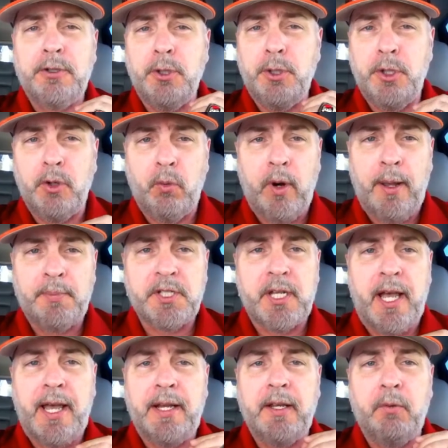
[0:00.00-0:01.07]
to your
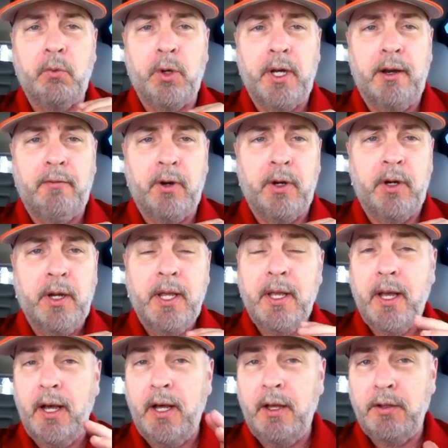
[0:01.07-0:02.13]
website, and whatever
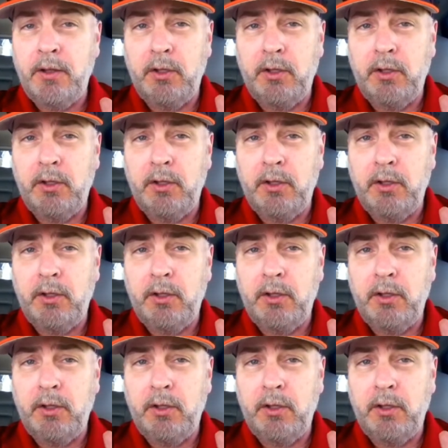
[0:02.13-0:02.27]
uh,